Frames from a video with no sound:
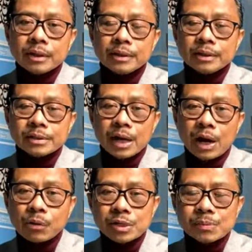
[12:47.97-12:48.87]
It is
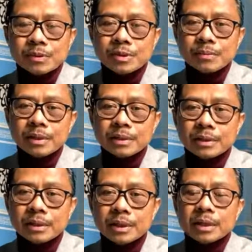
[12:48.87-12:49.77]
our
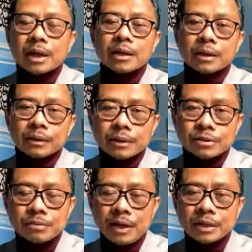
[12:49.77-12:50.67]
responsibility, and Allah
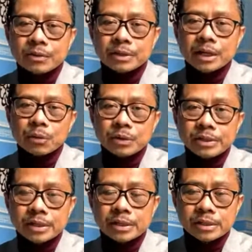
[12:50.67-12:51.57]
subhanahu wa ta'ala will
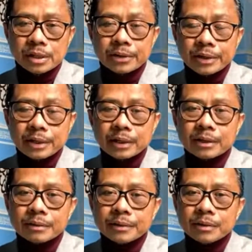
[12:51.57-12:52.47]
judge us accordingly.
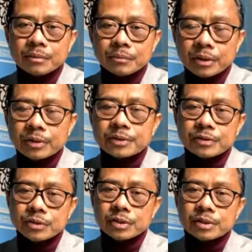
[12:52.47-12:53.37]
Brothers and
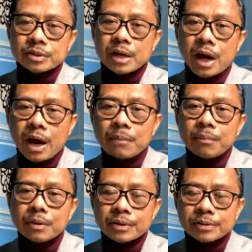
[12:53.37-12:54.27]
sisters,
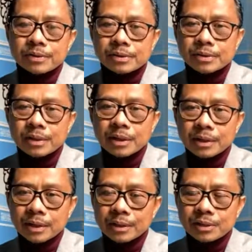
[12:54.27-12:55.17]
humbleness,
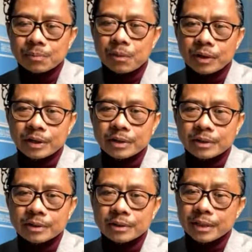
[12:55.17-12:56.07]
that is the point.
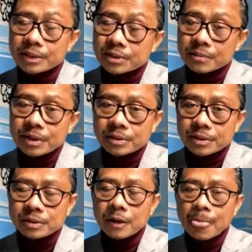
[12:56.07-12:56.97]
That is the
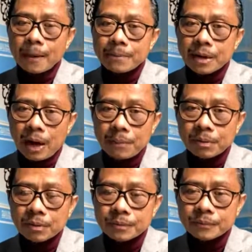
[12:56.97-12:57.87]
message. Be
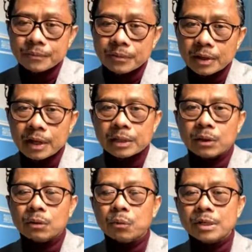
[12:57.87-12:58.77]
humble and
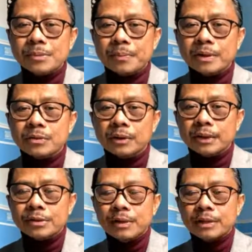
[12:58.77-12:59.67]
always pray to Allah
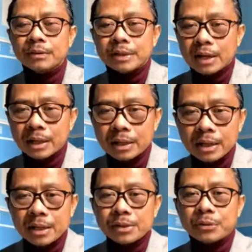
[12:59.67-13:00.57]
subhanahu wa ta'ala
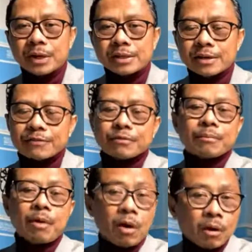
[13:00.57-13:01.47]
to accept
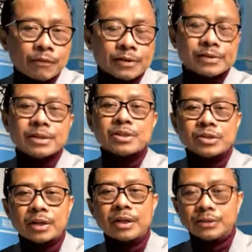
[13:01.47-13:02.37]
from all of us,
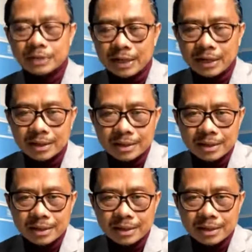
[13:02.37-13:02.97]
inshallah ta'ala.